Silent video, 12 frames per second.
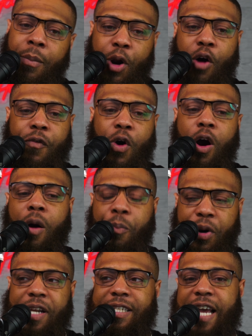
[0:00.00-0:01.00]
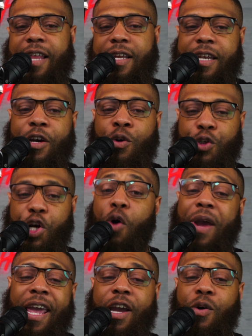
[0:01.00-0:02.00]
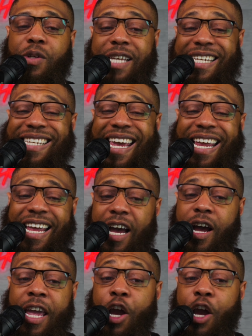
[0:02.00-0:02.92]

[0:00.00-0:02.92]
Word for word: But overall, pretty solid deal. Joe Ingles gets a uh,